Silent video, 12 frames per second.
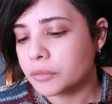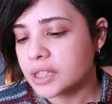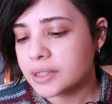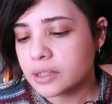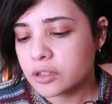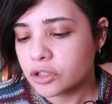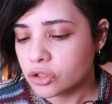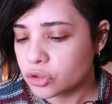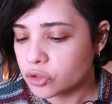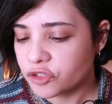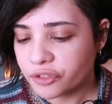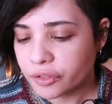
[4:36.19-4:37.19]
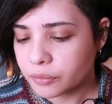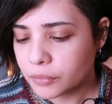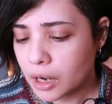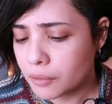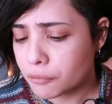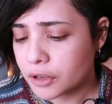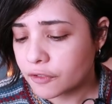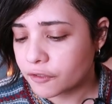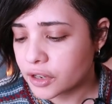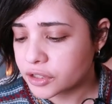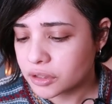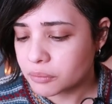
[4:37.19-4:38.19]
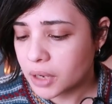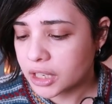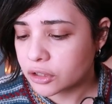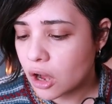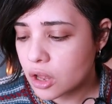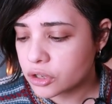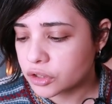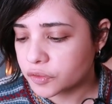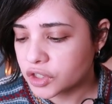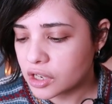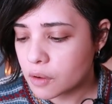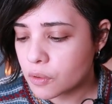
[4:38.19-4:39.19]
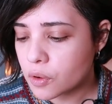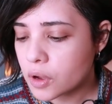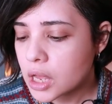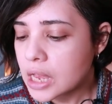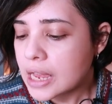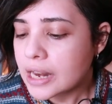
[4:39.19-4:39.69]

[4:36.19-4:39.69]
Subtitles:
this is just to refreshen my knowledge of tarot.